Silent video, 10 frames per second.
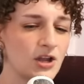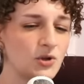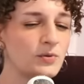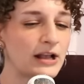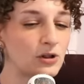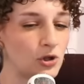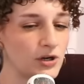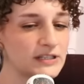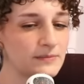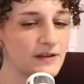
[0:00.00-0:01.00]
you like
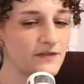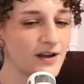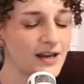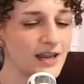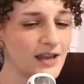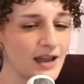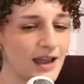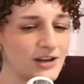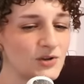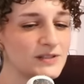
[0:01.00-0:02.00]
looked at me funny
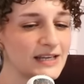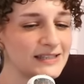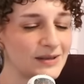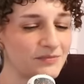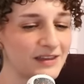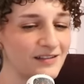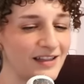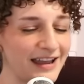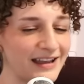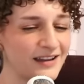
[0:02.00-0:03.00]
and you said something
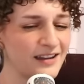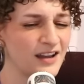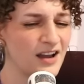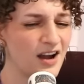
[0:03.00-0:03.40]
like